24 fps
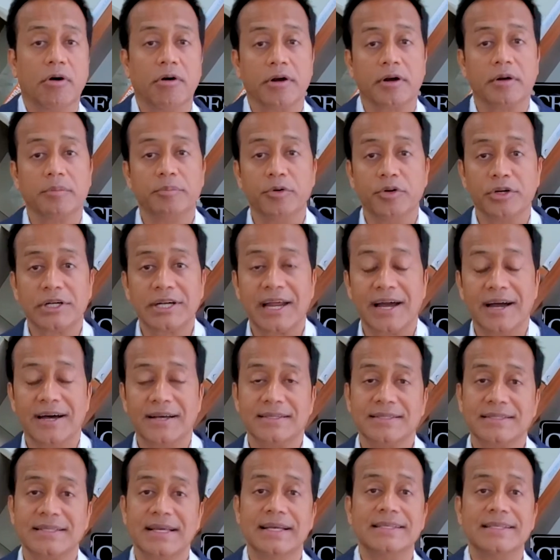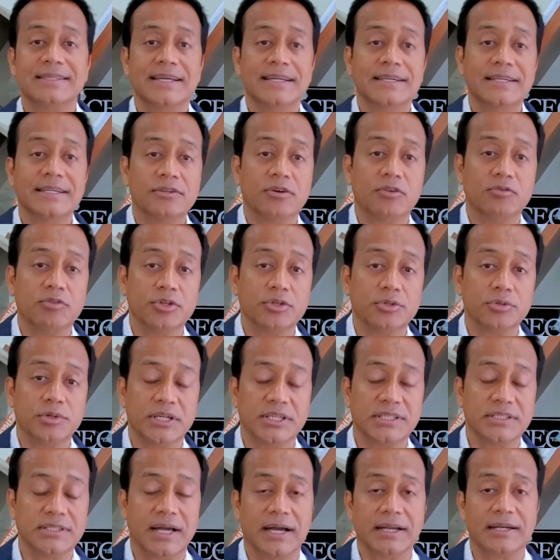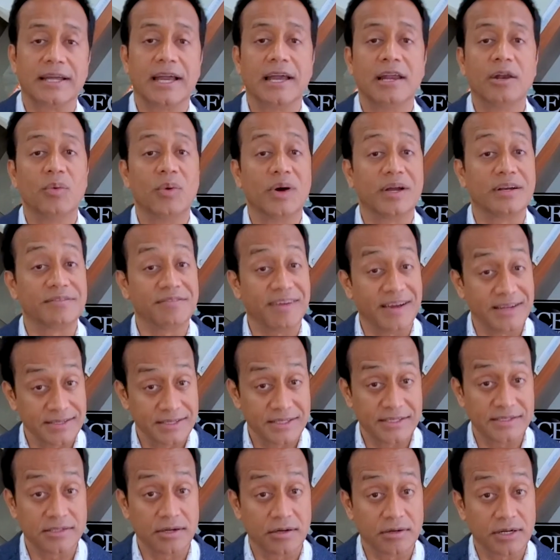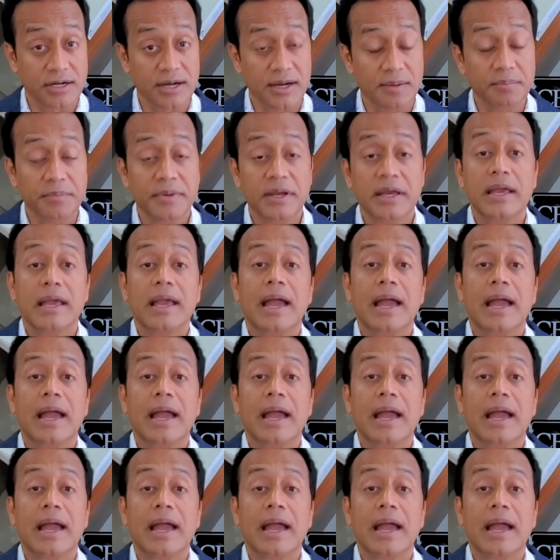or a podcast and send it over to us at hello@fightrends.com,